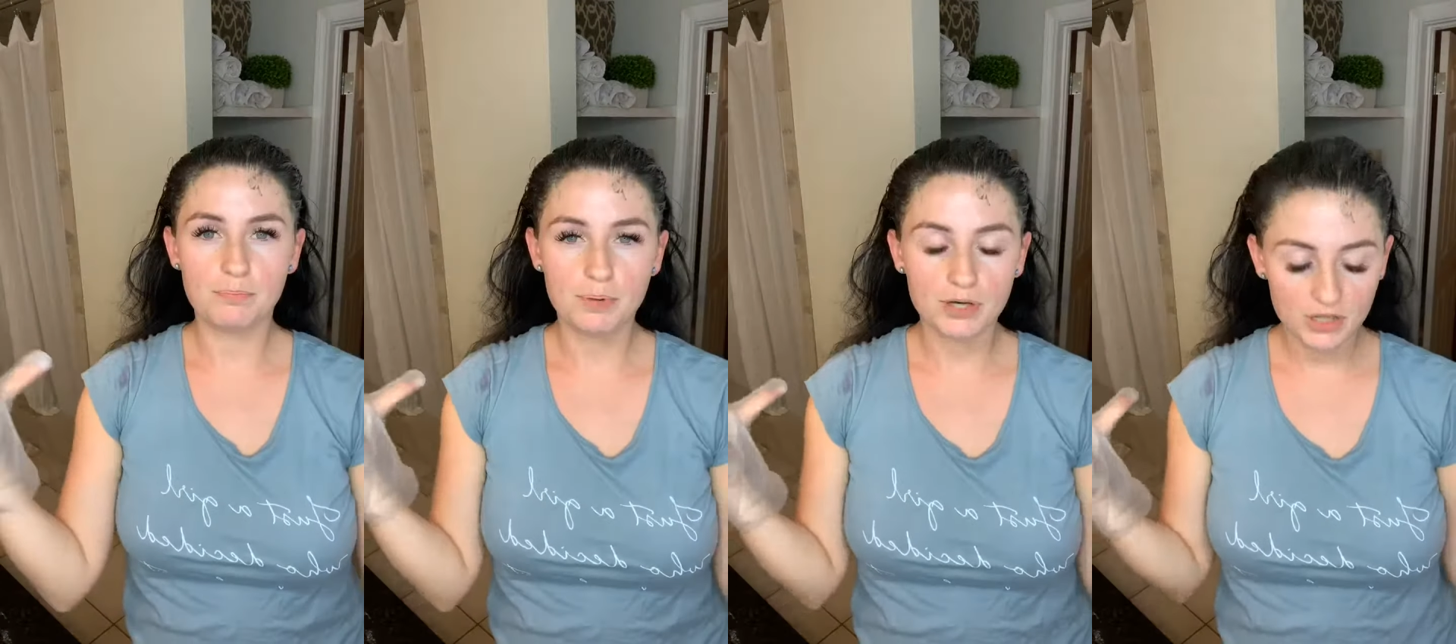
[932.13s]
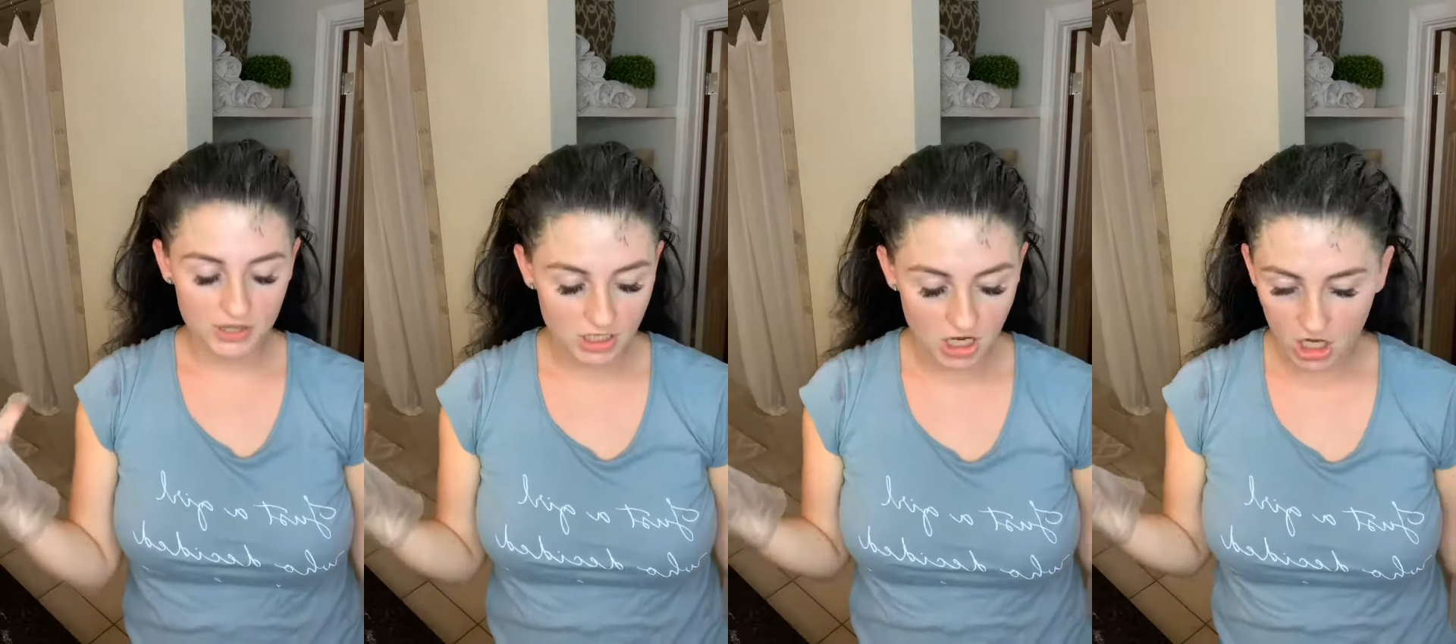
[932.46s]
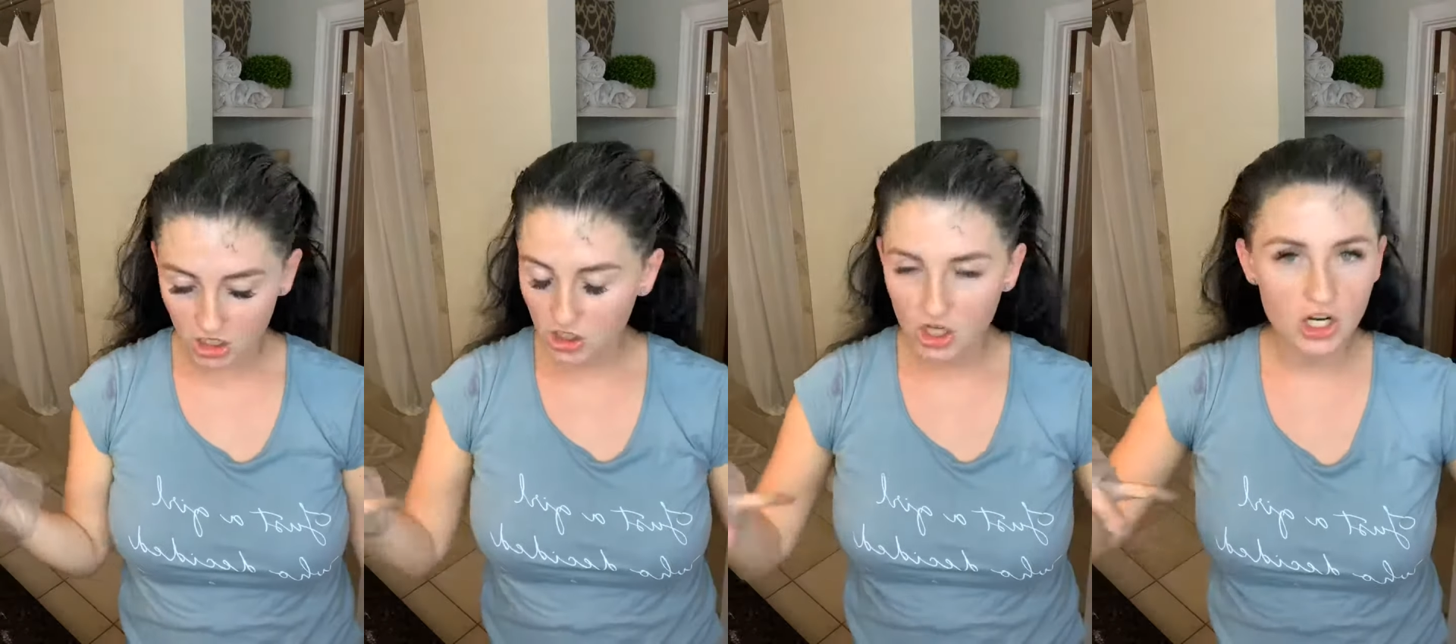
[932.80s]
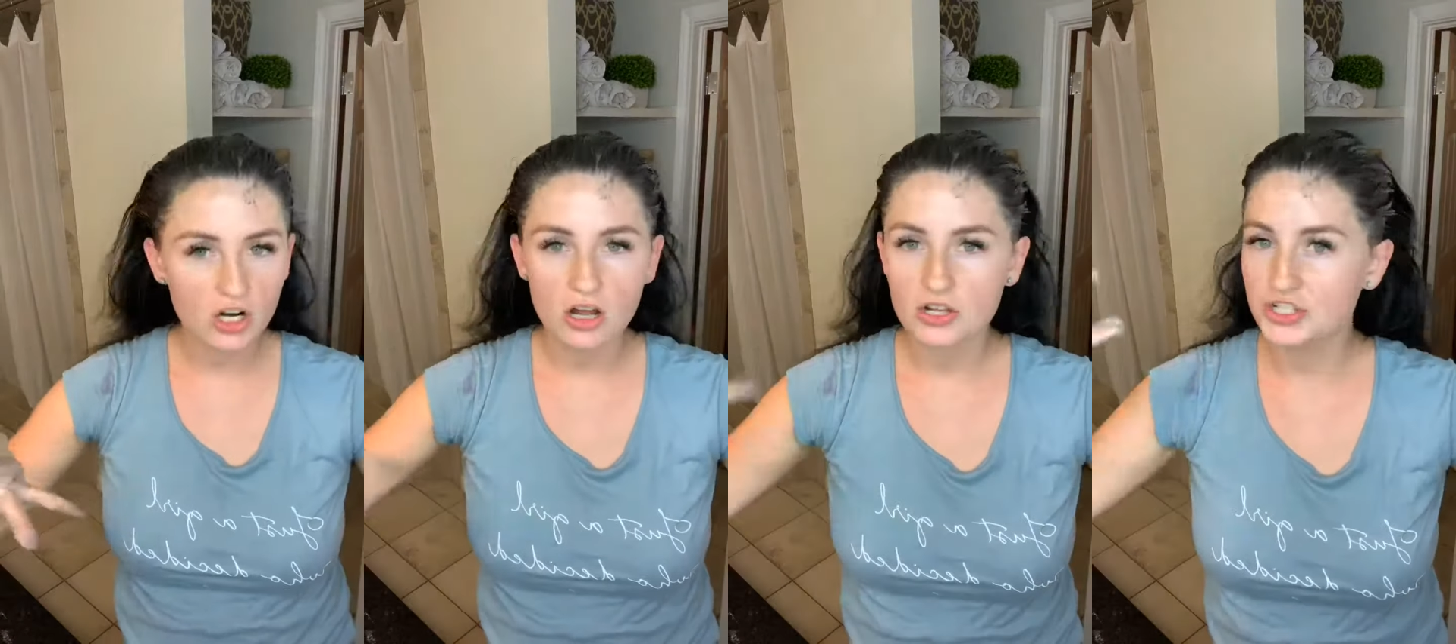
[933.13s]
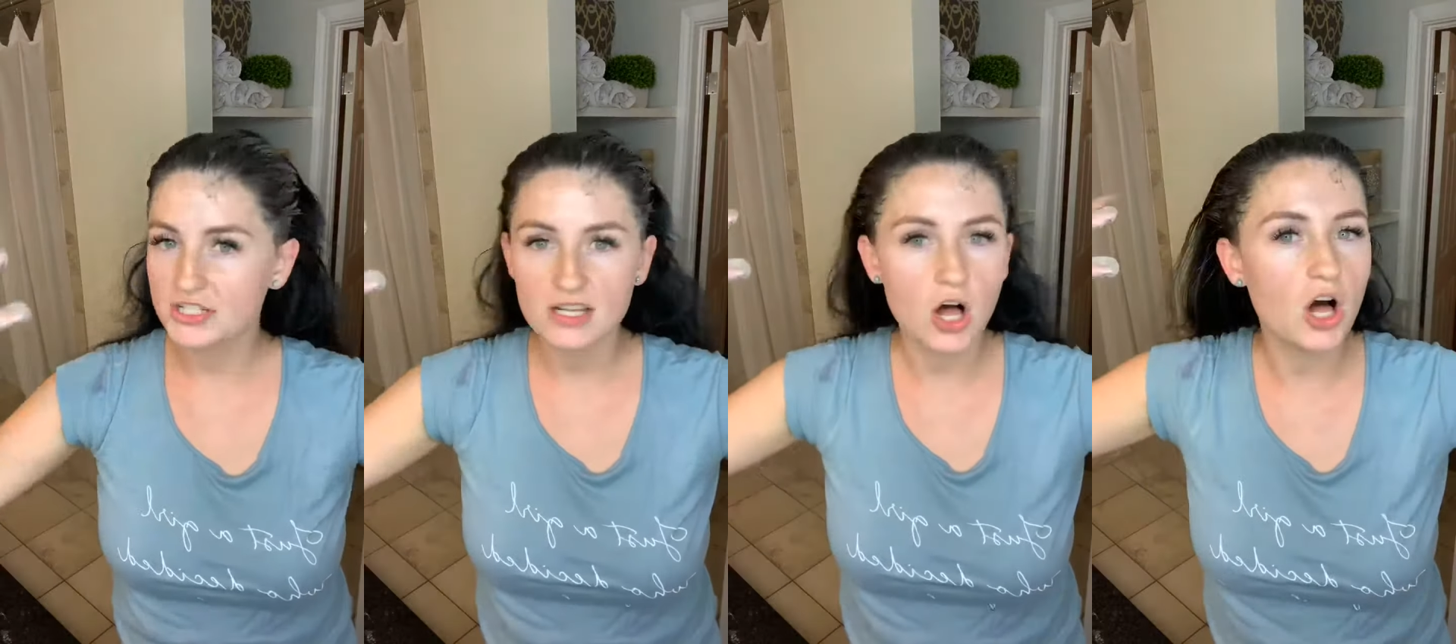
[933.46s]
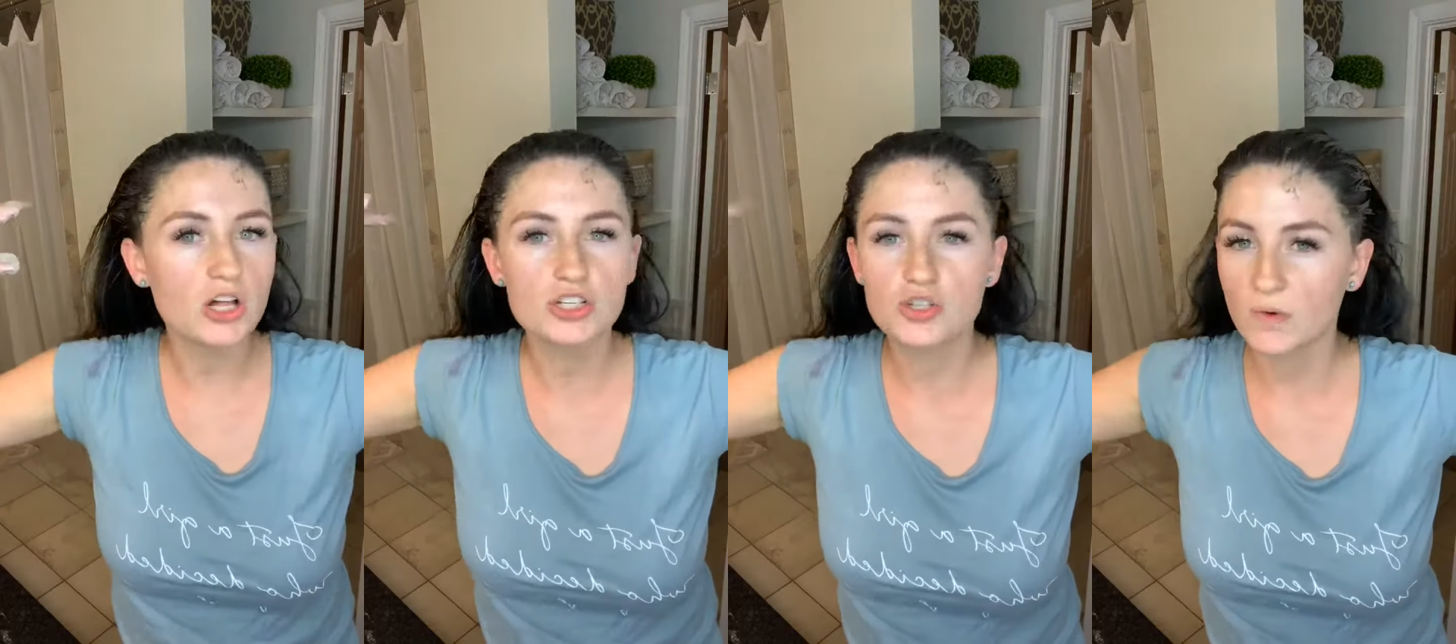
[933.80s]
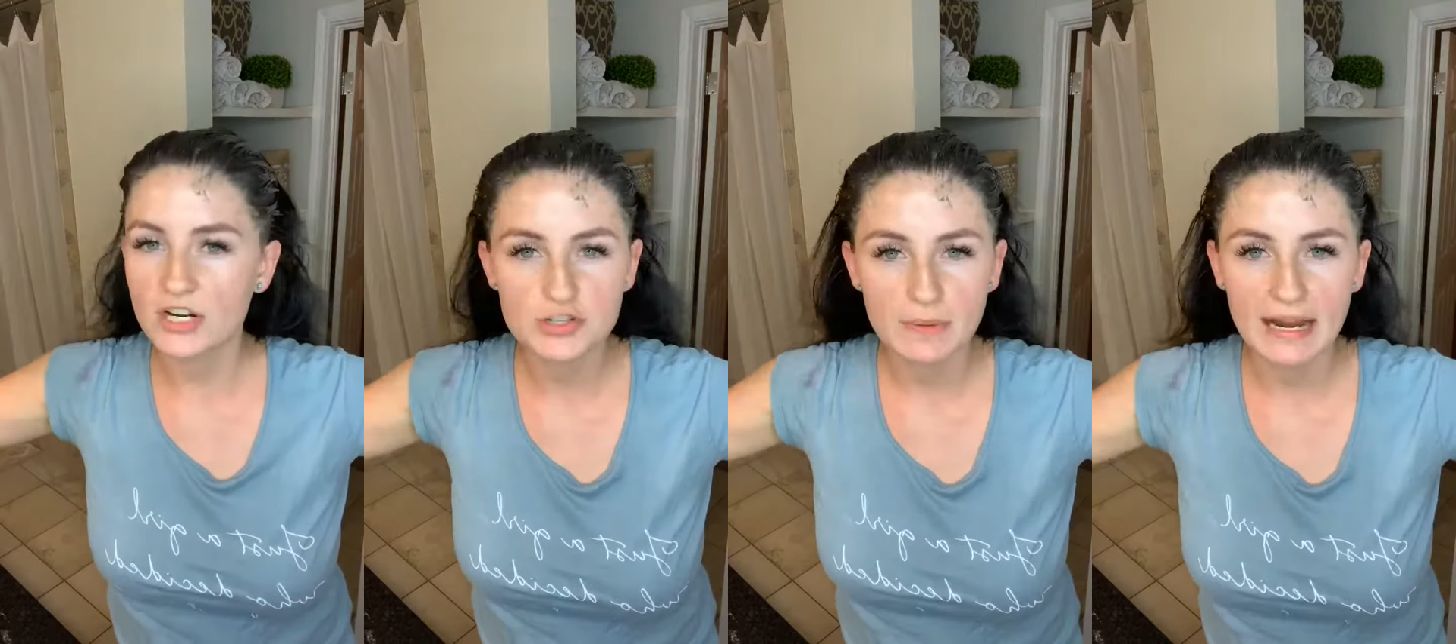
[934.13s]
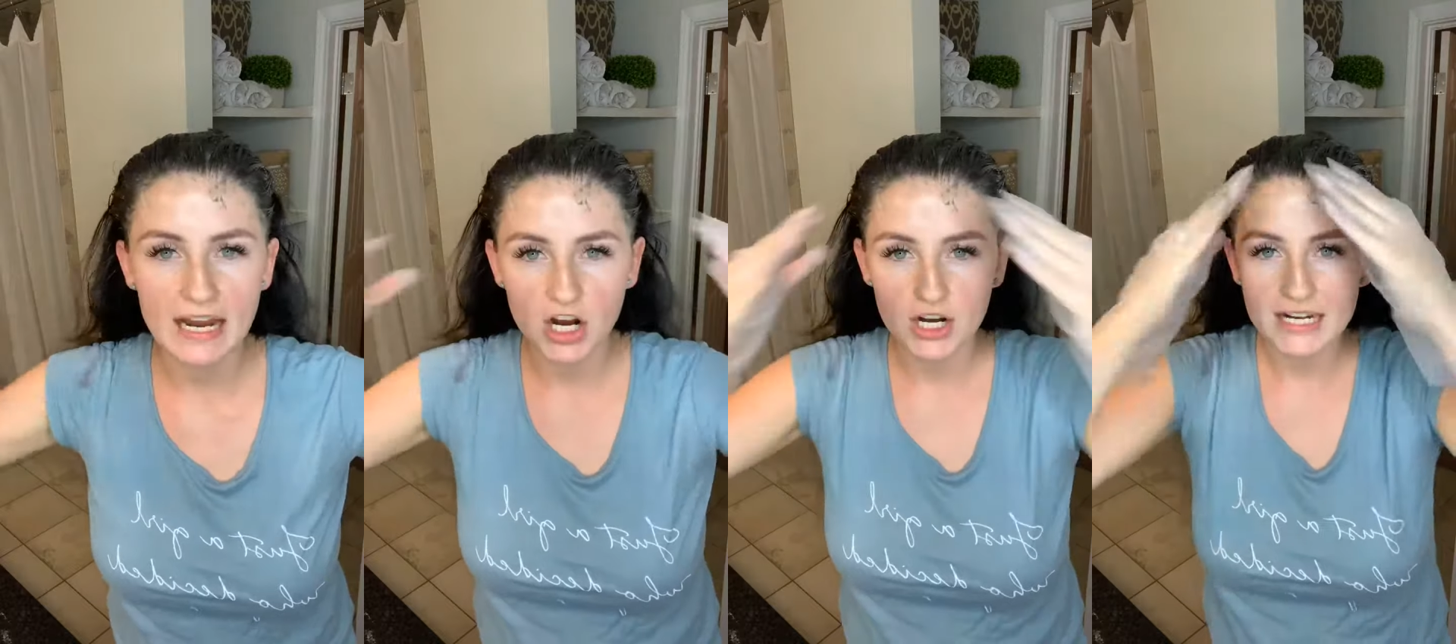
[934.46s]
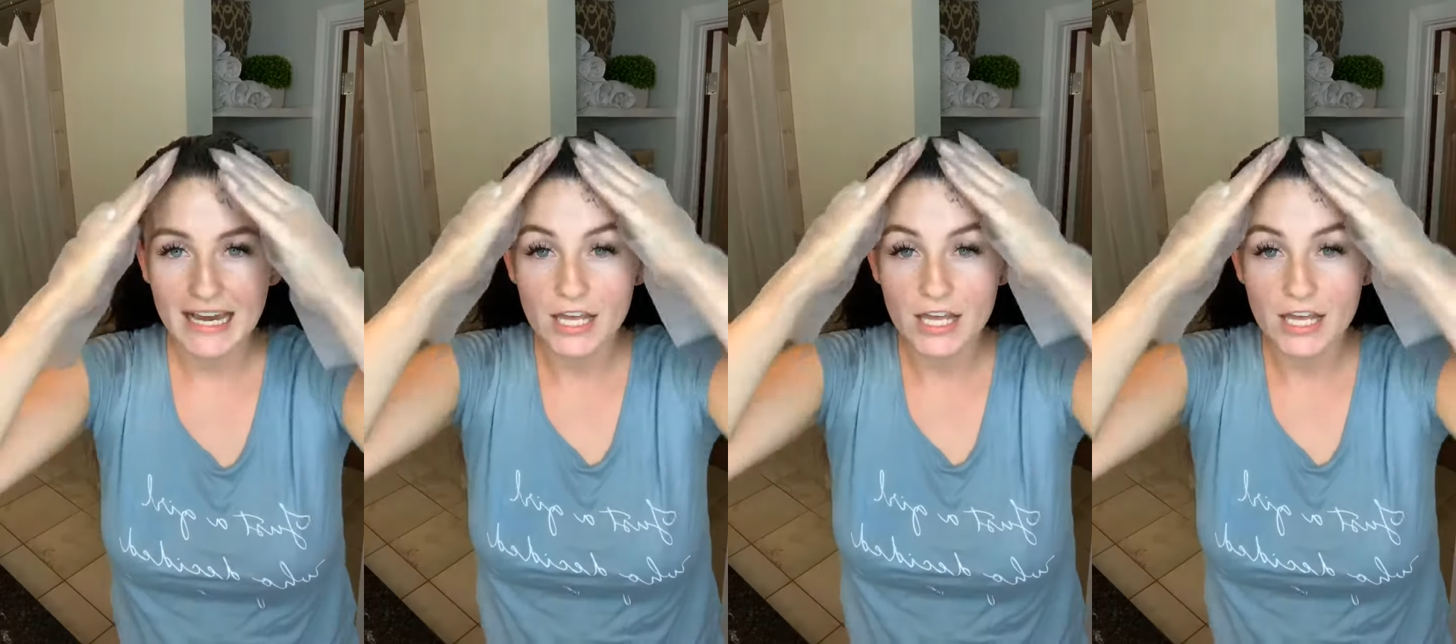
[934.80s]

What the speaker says: put the color, just drench my hair in it.